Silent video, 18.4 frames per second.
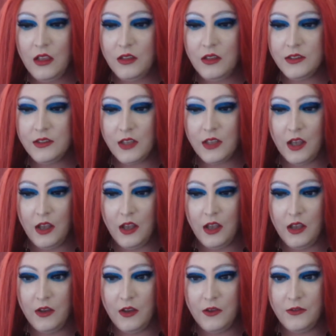
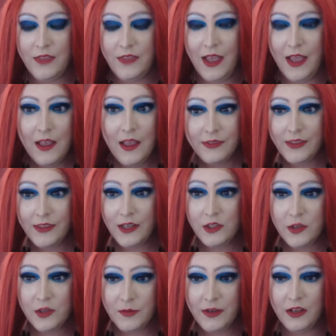So
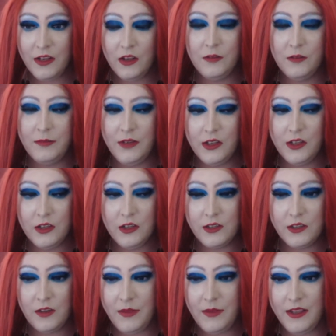that should be good,
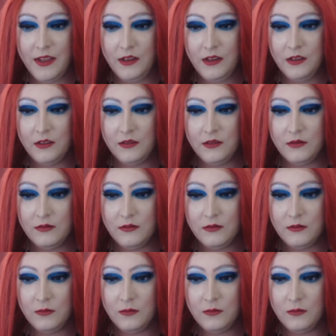because I've been